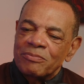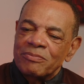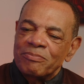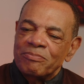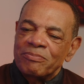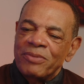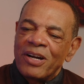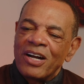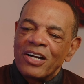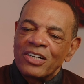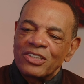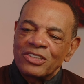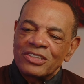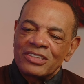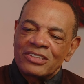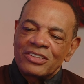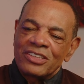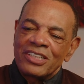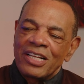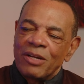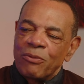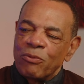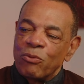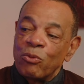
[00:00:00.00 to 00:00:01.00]
parts to
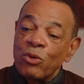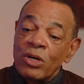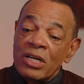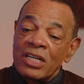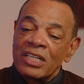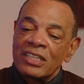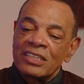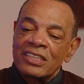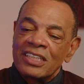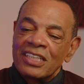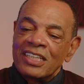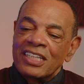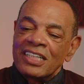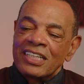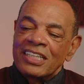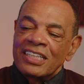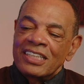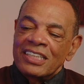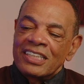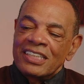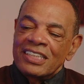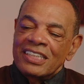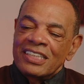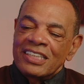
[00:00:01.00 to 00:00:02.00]
that. One,
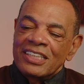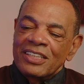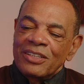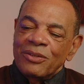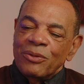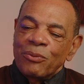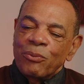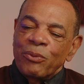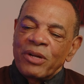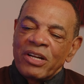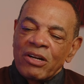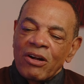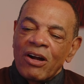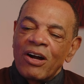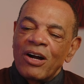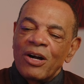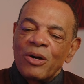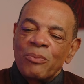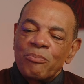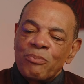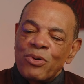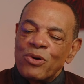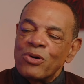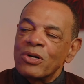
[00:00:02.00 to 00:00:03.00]
we're all
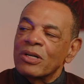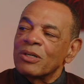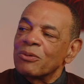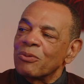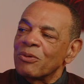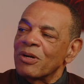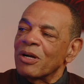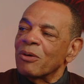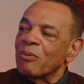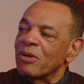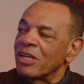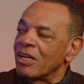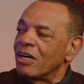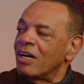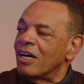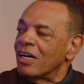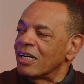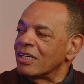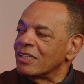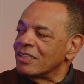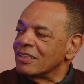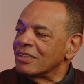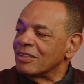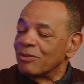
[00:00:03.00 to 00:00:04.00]
born where we
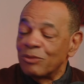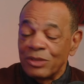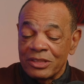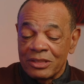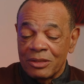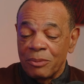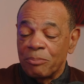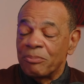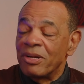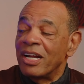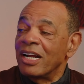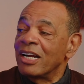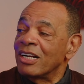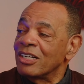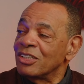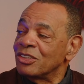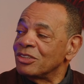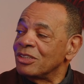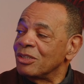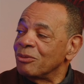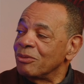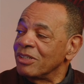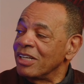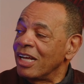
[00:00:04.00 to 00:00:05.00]
are, with the parents
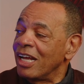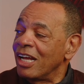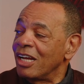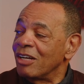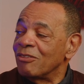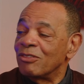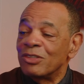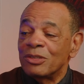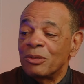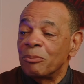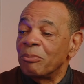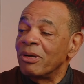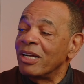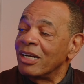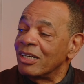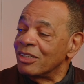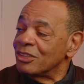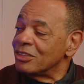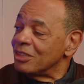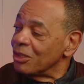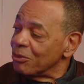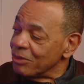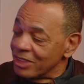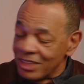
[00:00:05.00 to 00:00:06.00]
that we have or the
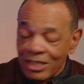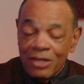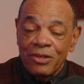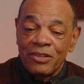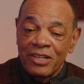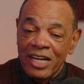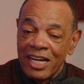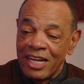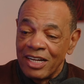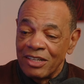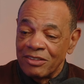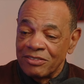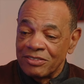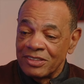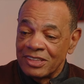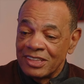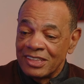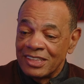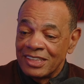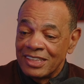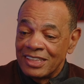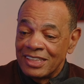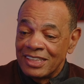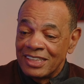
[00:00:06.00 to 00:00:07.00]
parents that we don't have,
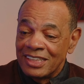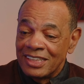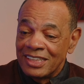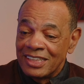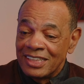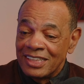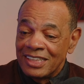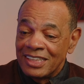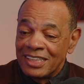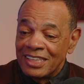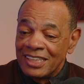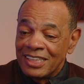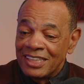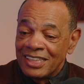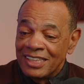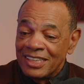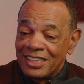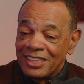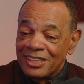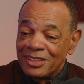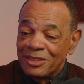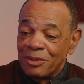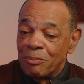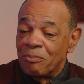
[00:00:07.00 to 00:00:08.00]

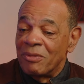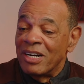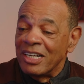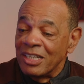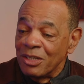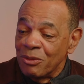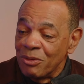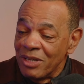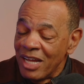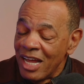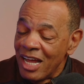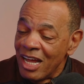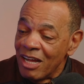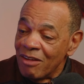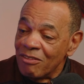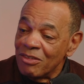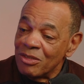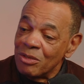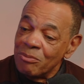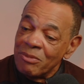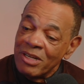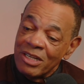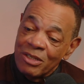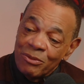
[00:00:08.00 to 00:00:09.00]
the money we have or
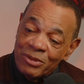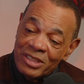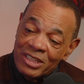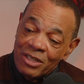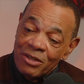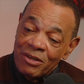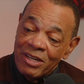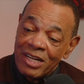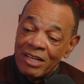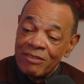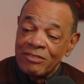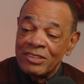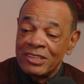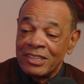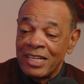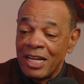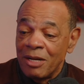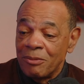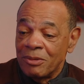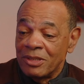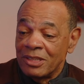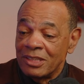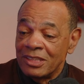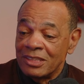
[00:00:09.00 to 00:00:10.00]
the money we don't have, the
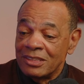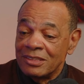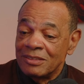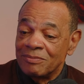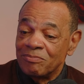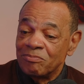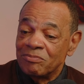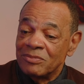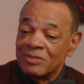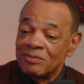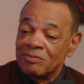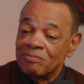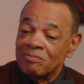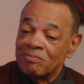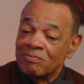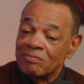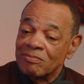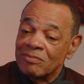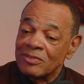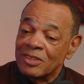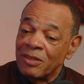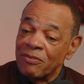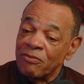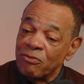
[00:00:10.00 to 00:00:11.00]
neighborhood,
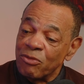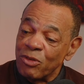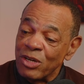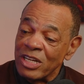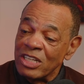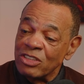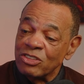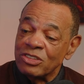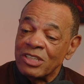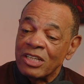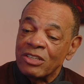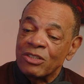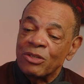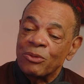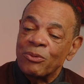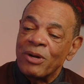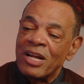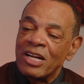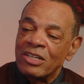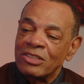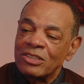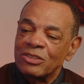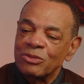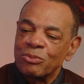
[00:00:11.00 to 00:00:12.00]
the friends that are
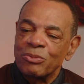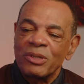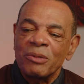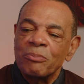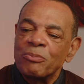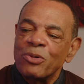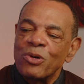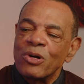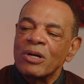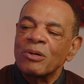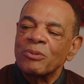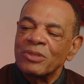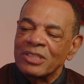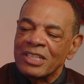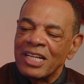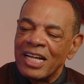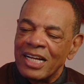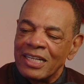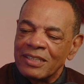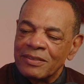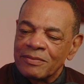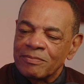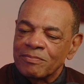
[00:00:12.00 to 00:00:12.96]
around us. We're born with that.